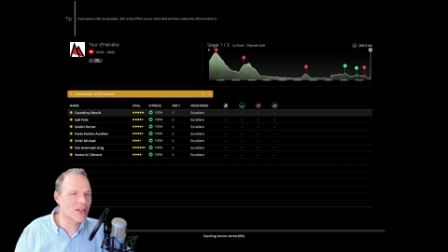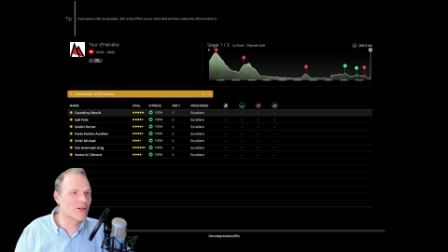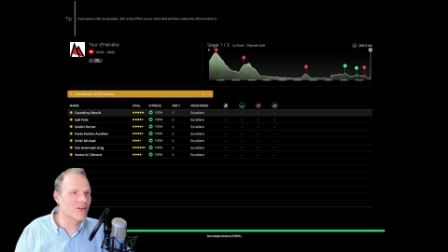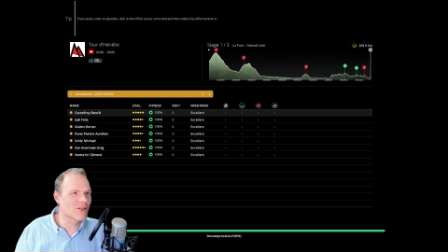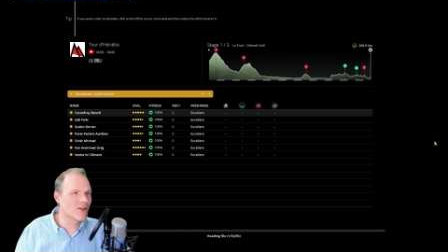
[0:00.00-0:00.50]

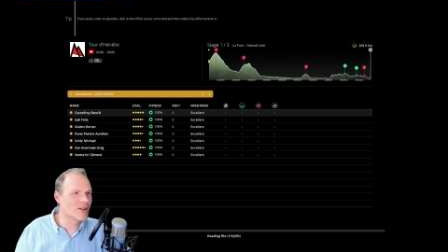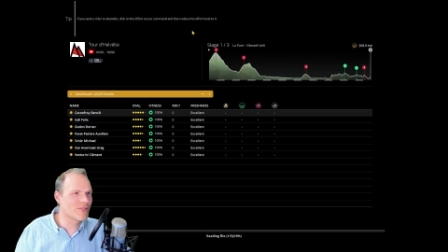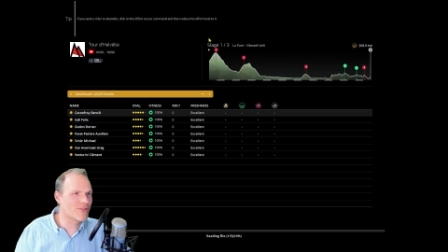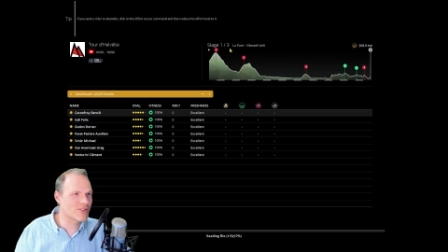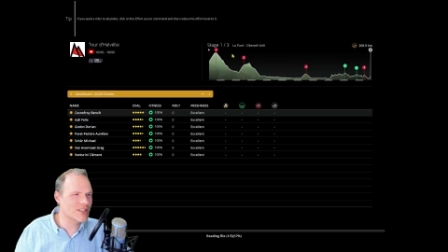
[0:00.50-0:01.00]
go.
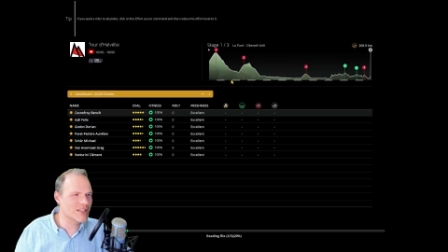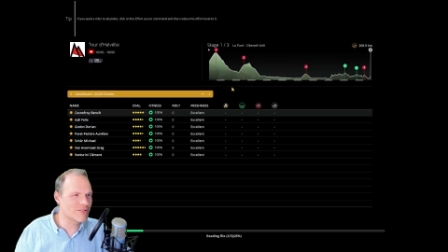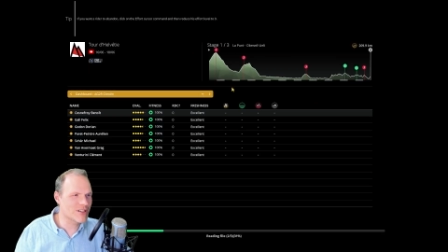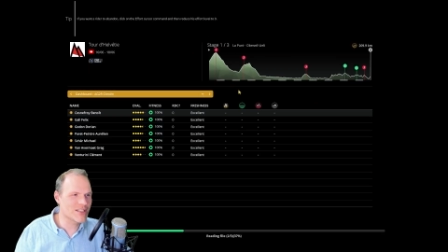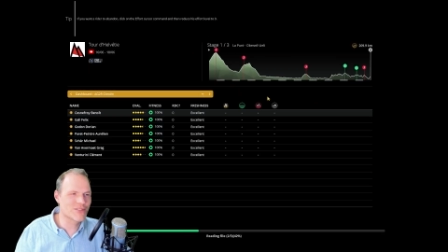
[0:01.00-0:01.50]
3D
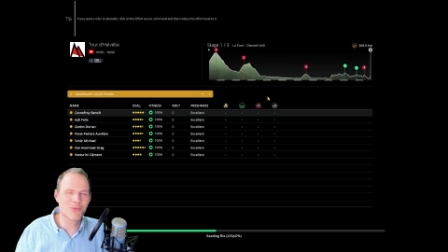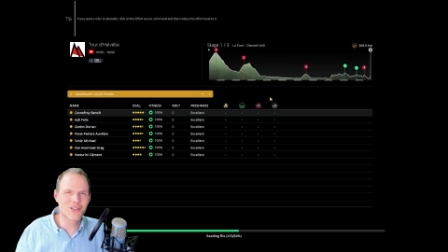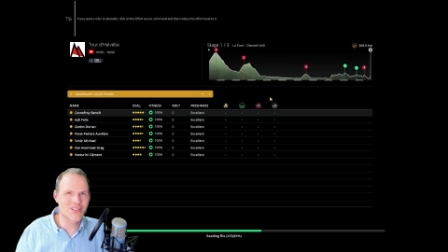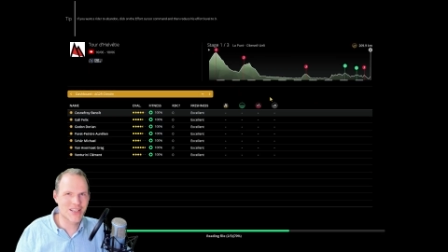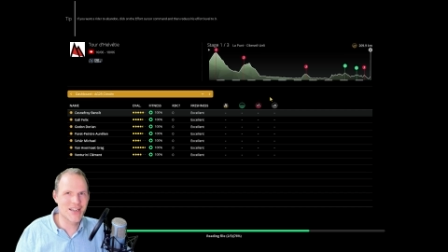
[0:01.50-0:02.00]
race
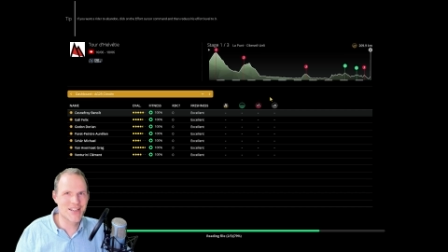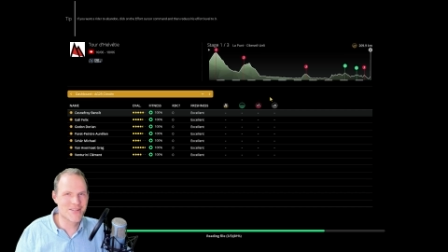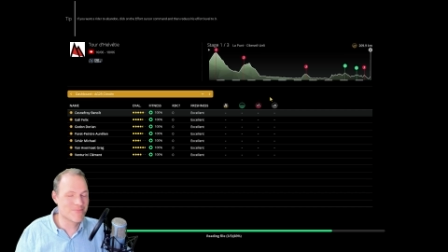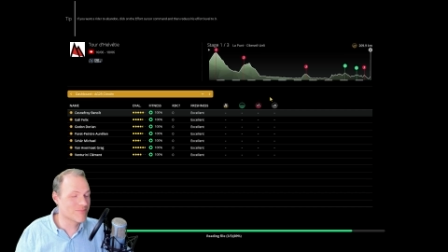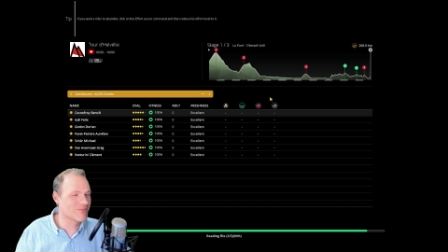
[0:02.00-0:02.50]
once
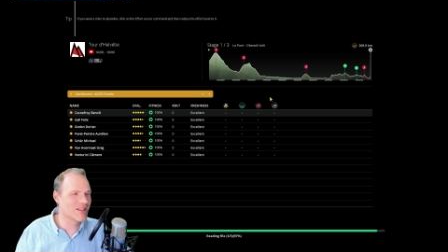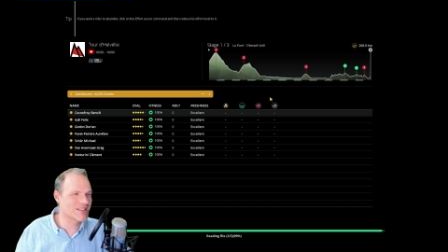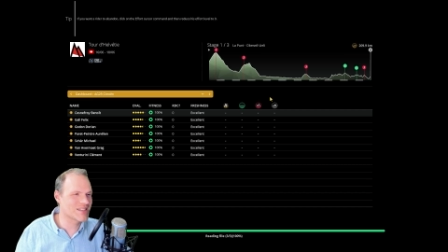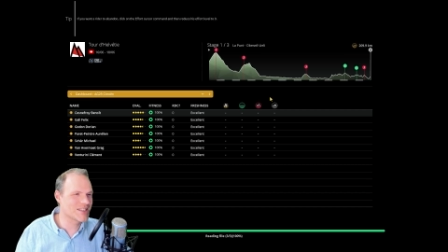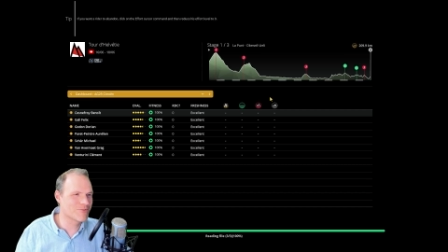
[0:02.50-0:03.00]
again.
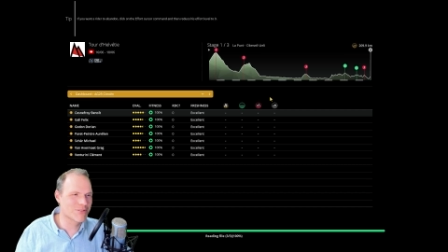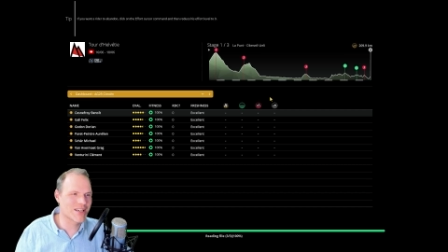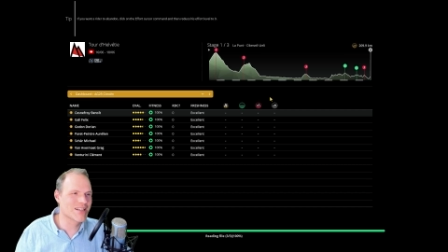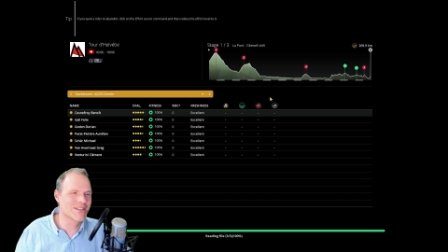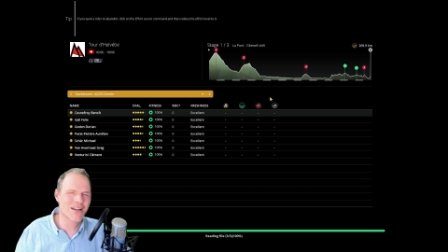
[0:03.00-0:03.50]
Let's see if we
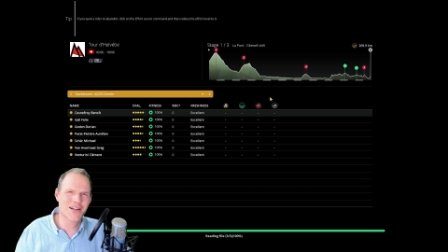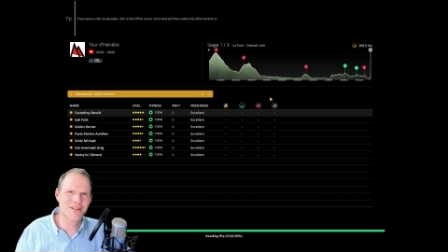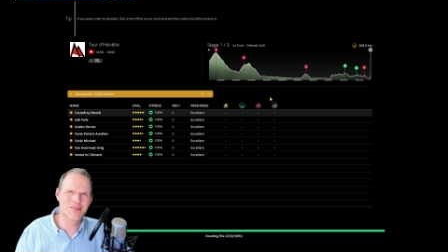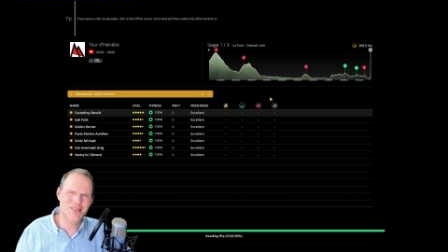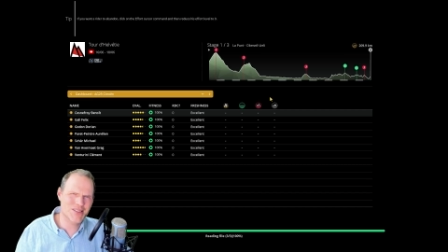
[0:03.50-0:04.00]

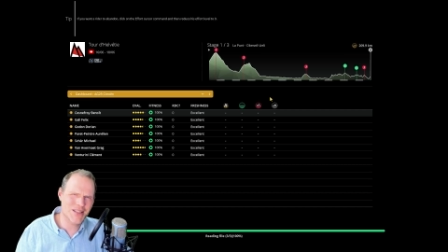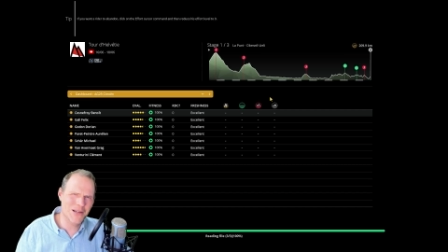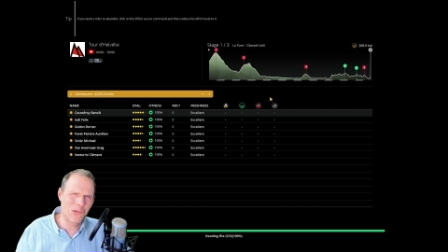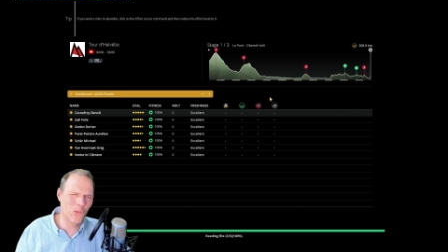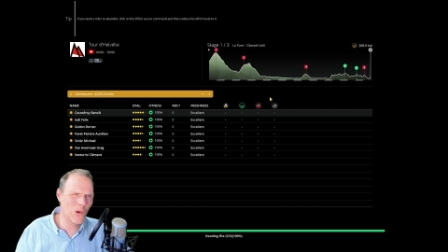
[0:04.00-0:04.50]
can
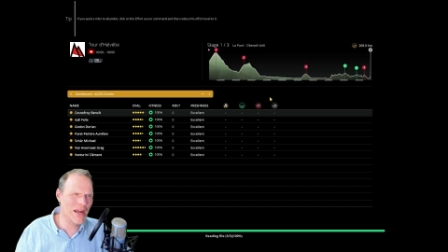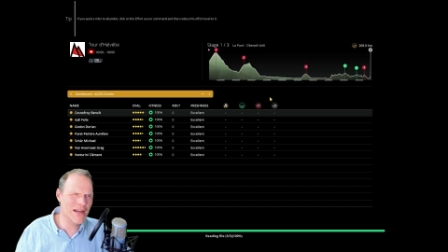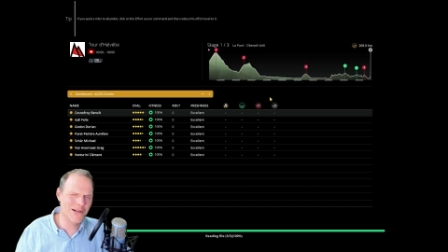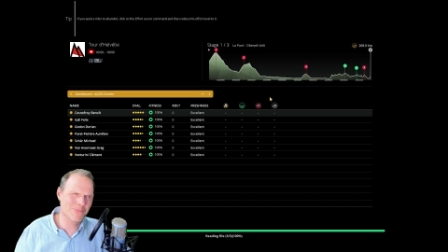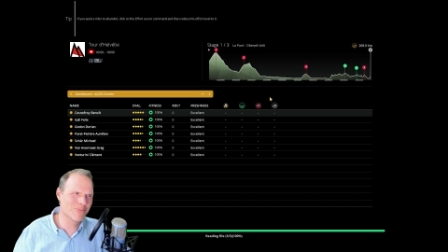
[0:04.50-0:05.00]
see
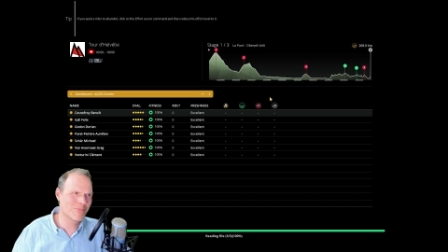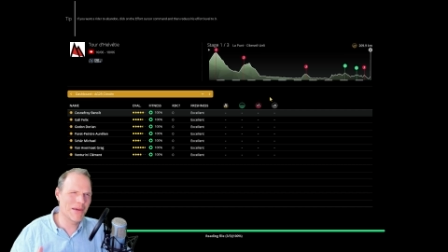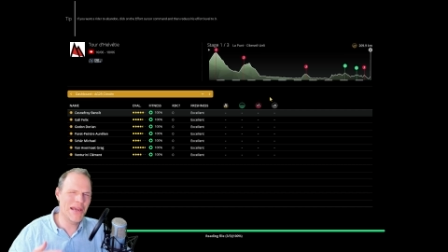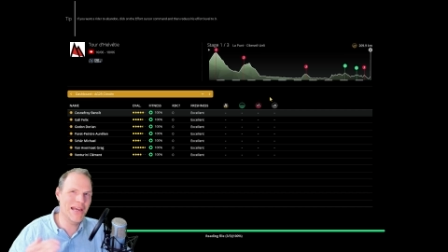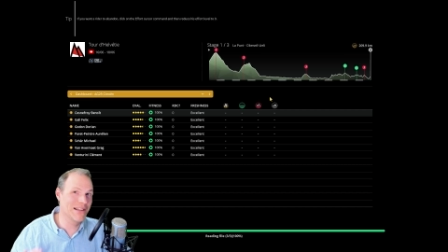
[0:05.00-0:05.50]
where
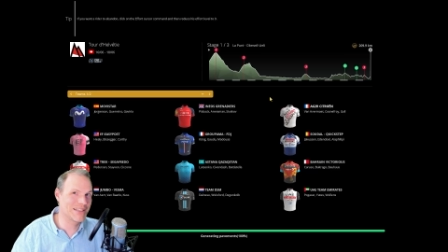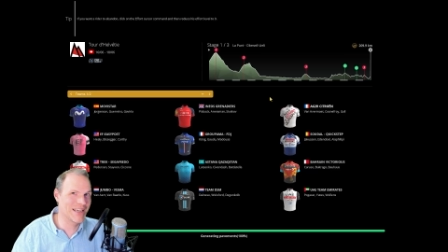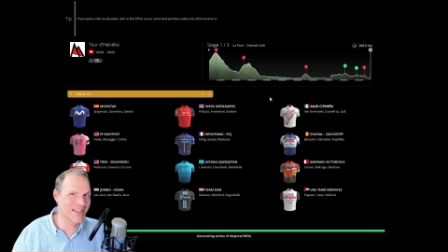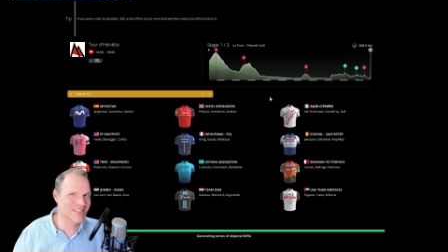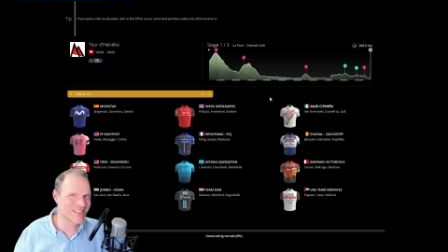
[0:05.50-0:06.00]
Hill
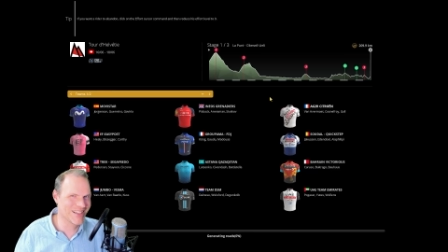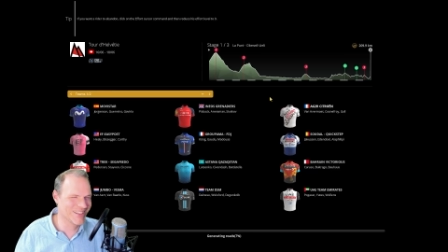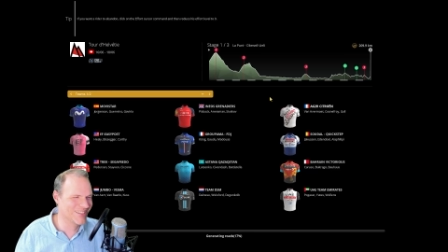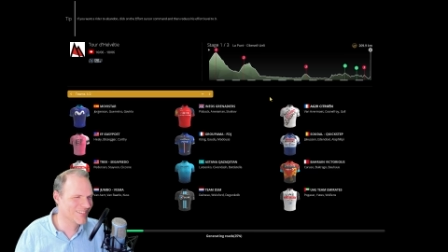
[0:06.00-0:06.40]
kicks in.